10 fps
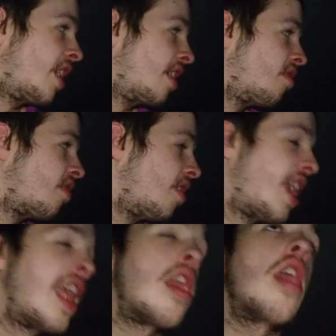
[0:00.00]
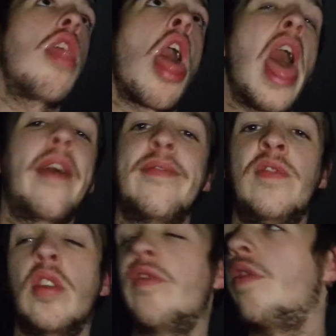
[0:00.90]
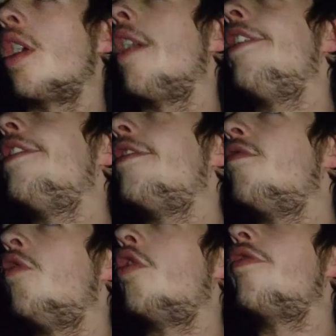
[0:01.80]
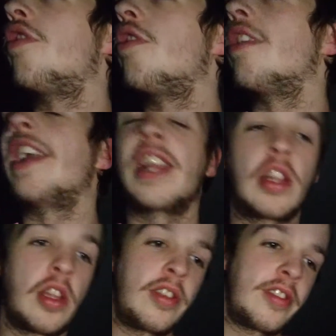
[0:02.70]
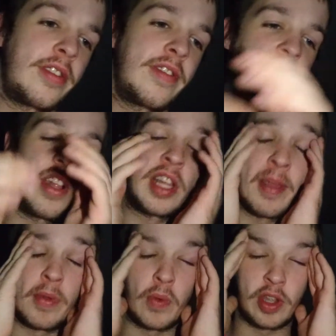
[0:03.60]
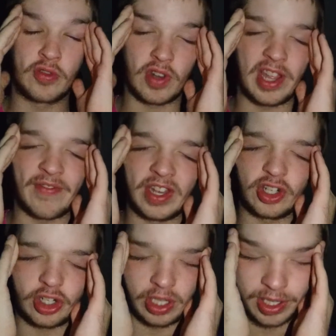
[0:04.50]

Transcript: England. Eh, rural, rural England. I'll get my words right eventually.